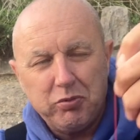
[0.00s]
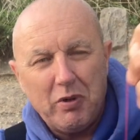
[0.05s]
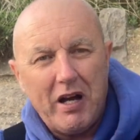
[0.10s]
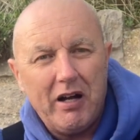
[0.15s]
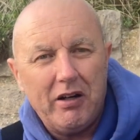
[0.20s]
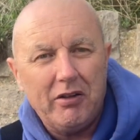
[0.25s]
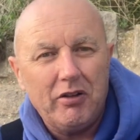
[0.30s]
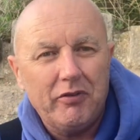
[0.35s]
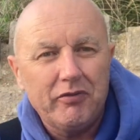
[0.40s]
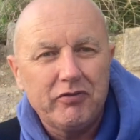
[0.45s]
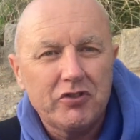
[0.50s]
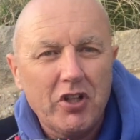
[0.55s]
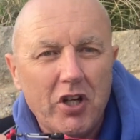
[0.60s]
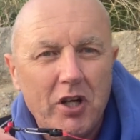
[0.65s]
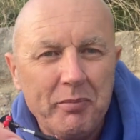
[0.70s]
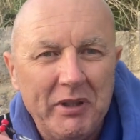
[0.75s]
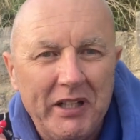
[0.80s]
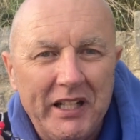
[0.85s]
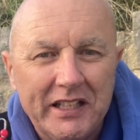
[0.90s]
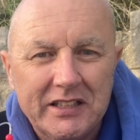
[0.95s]
well I've
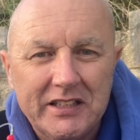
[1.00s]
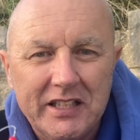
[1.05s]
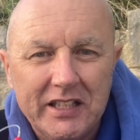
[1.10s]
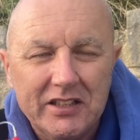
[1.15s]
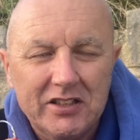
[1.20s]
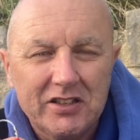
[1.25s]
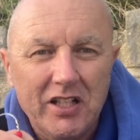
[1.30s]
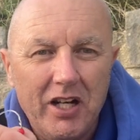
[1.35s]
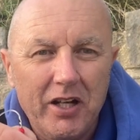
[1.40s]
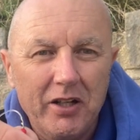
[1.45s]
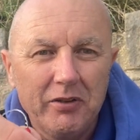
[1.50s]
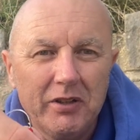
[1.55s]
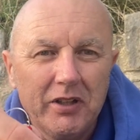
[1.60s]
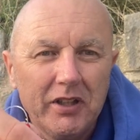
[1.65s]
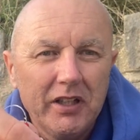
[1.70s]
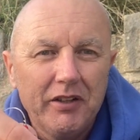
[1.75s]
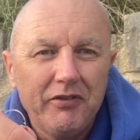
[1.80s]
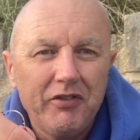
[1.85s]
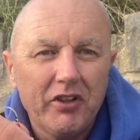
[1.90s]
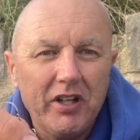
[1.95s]
termi-linked it, so
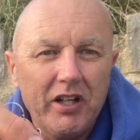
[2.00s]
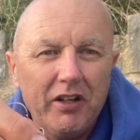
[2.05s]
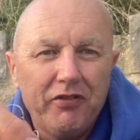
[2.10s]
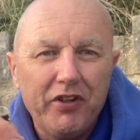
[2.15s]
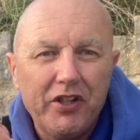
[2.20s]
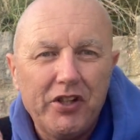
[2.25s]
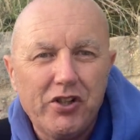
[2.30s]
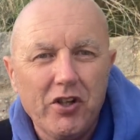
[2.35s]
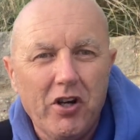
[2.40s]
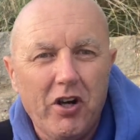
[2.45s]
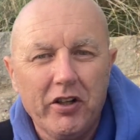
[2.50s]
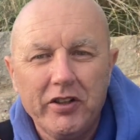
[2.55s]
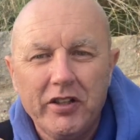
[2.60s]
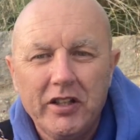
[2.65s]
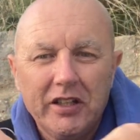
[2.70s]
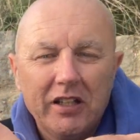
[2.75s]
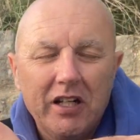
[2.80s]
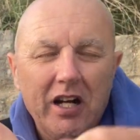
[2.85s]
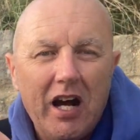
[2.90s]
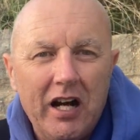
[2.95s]
if I get a fish on,
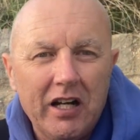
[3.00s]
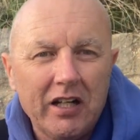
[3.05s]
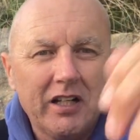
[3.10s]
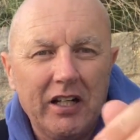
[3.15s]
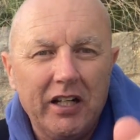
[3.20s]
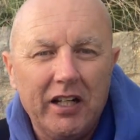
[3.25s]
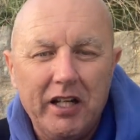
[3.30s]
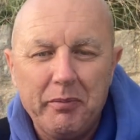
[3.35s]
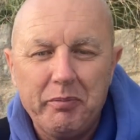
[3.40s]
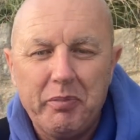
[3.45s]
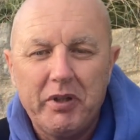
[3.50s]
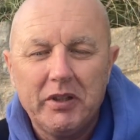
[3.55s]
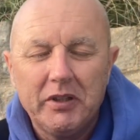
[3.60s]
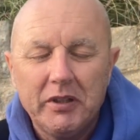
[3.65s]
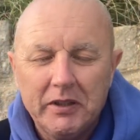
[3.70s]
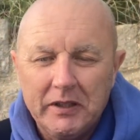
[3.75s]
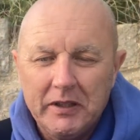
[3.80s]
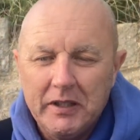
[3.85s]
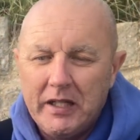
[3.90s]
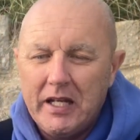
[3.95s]
unclip,
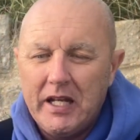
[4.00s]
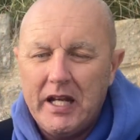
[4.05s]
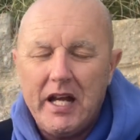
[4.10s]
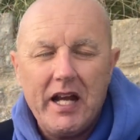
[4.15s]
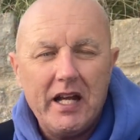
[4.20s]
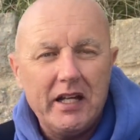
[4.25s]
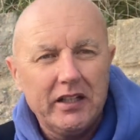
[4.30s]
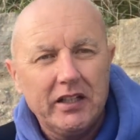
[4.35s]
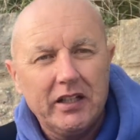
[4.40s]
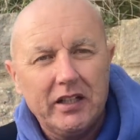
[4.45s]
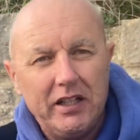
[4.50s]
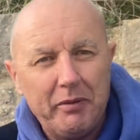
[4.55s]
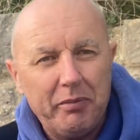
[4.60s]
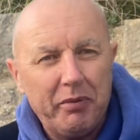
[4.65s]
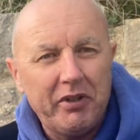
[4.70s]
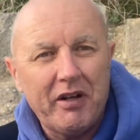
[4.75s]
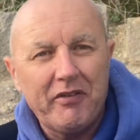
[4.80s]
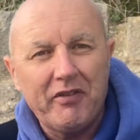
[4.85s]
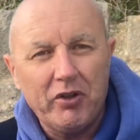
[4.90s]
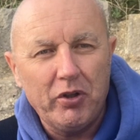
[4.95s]
clip
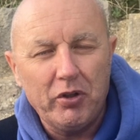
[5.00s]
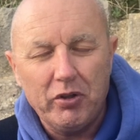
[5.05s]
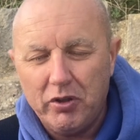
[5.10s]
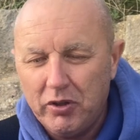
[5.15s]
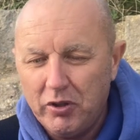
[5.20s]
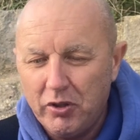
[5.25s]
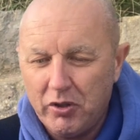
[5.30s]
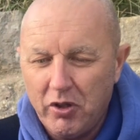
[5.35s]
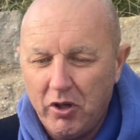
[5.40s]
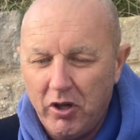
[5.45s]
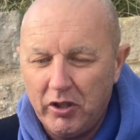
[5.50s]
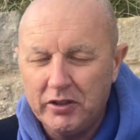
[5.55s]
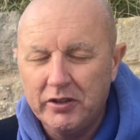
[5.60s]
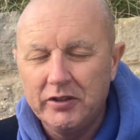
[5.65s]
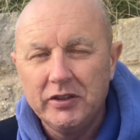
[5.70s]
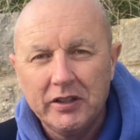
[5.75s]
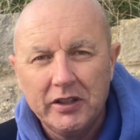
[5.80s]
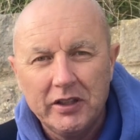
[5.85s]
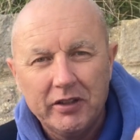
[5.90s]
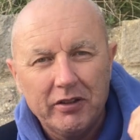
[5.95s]
another hook
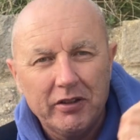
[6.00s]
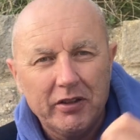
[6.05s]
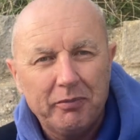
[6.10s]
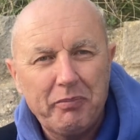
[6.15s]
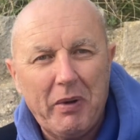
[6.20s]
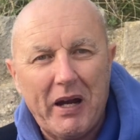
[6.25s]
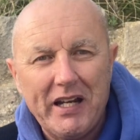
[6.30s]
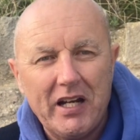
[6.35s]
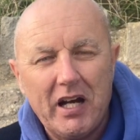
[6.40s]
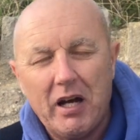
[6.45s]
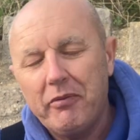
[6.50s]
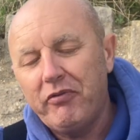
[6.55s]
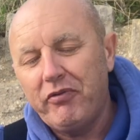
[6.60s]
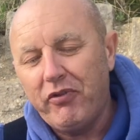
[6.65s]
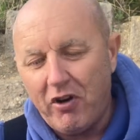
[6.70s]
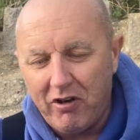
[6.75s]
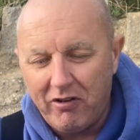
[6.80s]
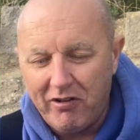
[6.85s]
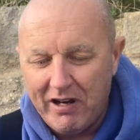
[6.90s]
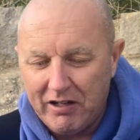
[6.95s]
on, bait up,
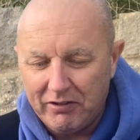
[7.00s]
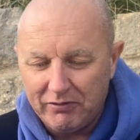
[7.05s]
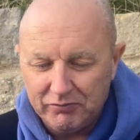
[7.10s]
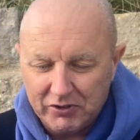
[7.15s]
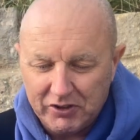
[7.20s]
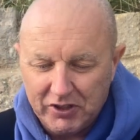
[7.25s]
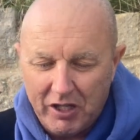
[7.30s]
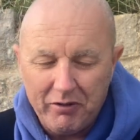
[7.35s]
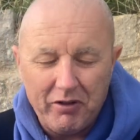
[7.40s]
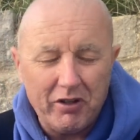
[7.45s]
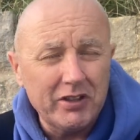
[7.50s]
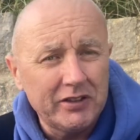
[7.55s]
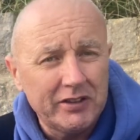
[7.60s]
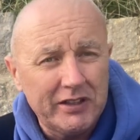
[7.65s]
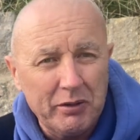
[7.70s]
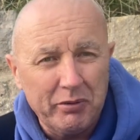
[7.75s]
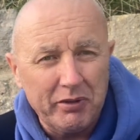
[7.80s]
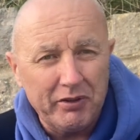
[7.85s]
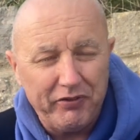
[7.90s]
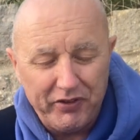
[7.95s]
fire out, so I can
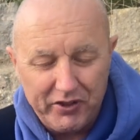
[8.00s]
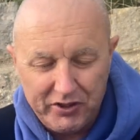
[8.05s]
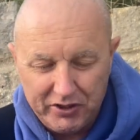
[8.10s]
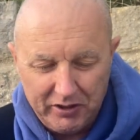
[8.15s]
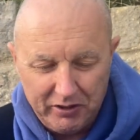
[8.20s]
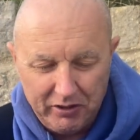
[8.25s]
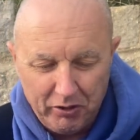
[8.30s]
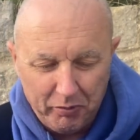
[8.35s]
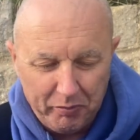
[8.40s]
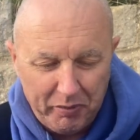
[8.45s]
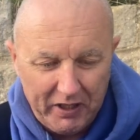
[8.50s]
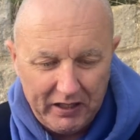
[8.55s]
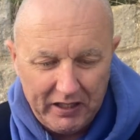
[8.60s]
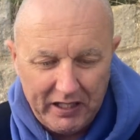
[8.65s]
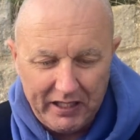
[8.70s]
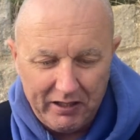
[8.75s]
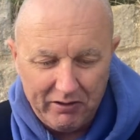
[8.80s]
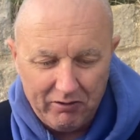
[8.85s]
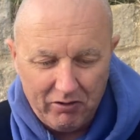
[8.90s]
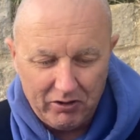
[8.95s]
deal with the fish a little bit
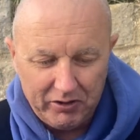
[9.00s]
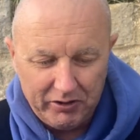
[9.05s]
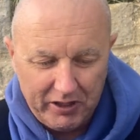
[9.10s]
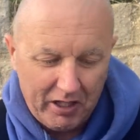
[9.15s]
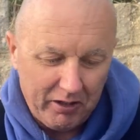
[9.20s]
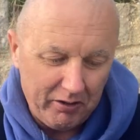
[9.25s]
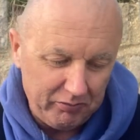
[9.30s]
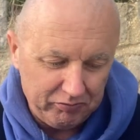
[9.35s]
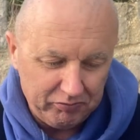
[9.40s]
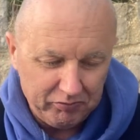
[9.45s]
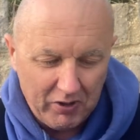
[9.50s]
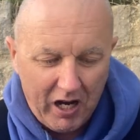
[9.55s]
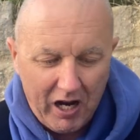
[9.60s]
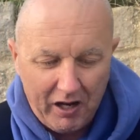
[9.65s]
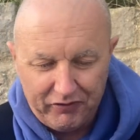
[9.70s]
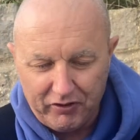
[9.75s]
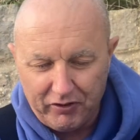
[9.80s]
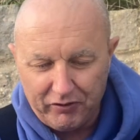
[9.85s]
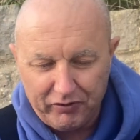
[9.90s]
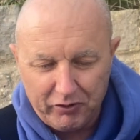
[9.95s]
later, you know,
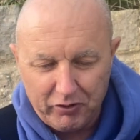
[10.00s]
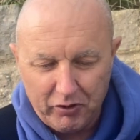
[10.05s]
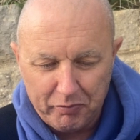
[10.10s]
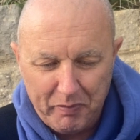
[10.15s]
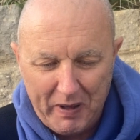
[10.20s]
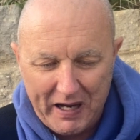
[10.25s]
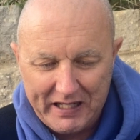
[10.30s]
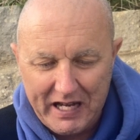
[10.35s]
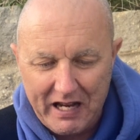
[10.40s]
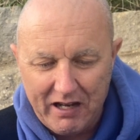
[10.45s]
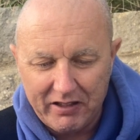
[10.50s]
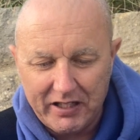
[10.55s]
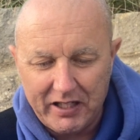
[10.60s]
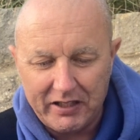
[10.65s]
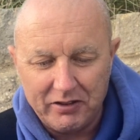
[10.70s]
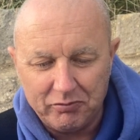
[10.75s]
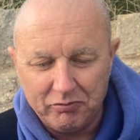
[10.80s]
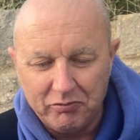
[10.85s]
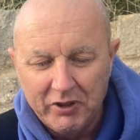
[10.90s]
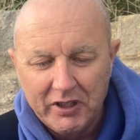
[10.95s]
after I've got back out
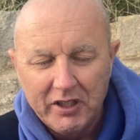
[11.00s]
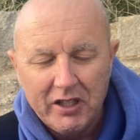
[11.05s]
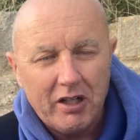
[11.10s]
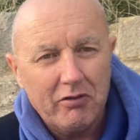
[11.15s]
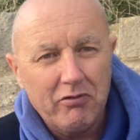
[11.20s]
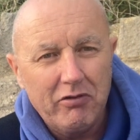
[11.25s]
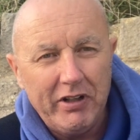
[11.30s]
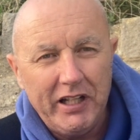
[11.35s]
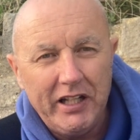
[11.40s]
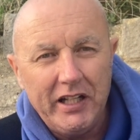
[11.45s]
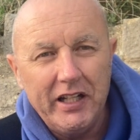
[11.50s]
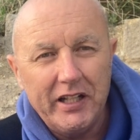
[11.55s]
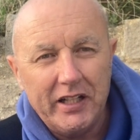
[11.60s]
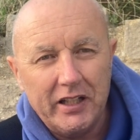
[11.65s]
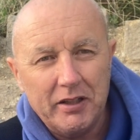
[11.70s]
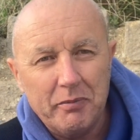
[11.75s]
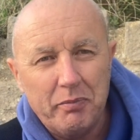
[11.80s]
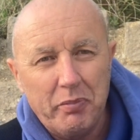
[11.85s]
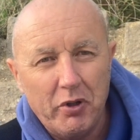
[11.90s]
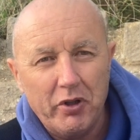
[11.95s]
again. I'm really
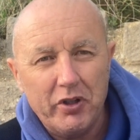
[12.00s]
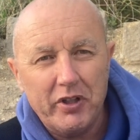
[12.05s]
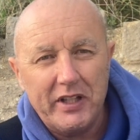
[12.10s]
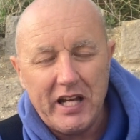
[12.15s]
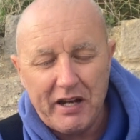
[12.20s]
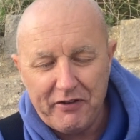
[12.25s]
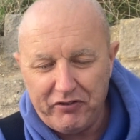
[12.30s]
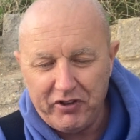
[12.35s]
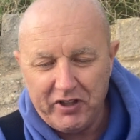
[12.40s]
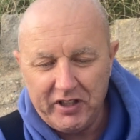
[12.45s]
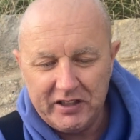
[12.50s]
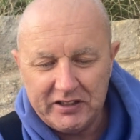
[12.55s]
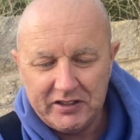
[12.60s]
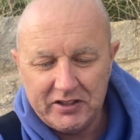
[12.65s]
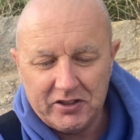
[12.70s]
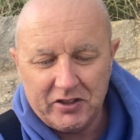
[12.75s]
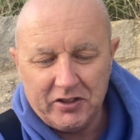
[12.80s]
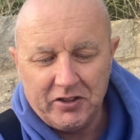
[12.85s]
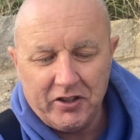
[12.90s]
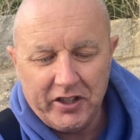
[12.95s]
going to put the effort in
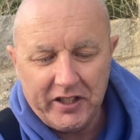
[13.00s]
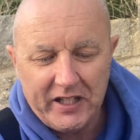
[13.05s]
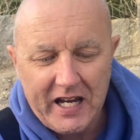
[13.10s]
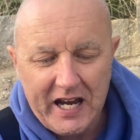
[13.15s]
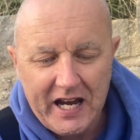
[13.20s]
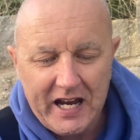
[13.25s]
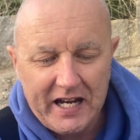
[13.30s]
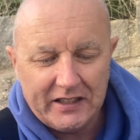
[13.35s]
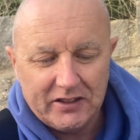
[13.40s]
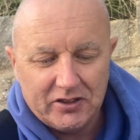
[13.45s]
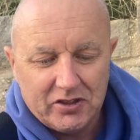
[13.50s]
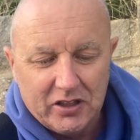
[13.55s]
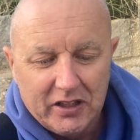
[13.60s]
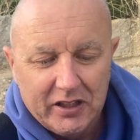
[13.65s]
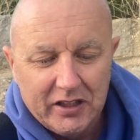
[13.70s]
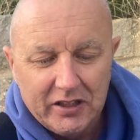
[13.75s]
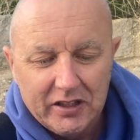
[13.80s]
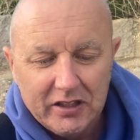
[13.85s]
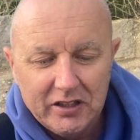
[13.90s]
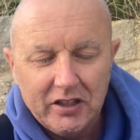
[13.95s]
tonight, and
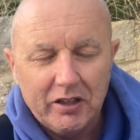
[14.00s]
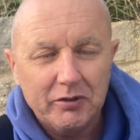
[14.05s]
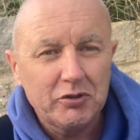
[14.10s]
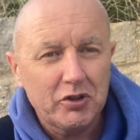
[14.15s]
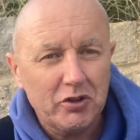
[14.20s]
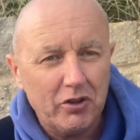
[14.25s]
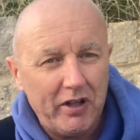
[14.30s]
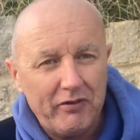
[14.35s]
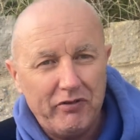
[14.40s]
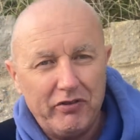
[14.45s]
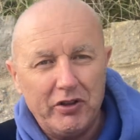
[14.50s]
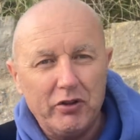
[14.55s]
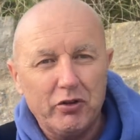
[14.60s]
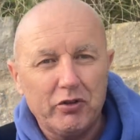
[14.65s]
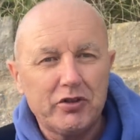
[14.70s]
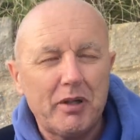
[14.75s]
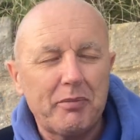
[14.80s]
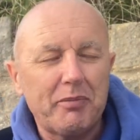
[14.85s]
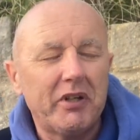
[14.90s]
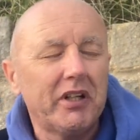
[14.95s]
just got everything
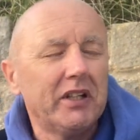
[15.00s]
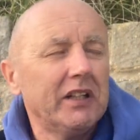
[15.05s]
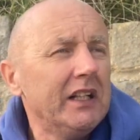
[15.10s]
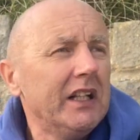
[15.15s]
hooked up here,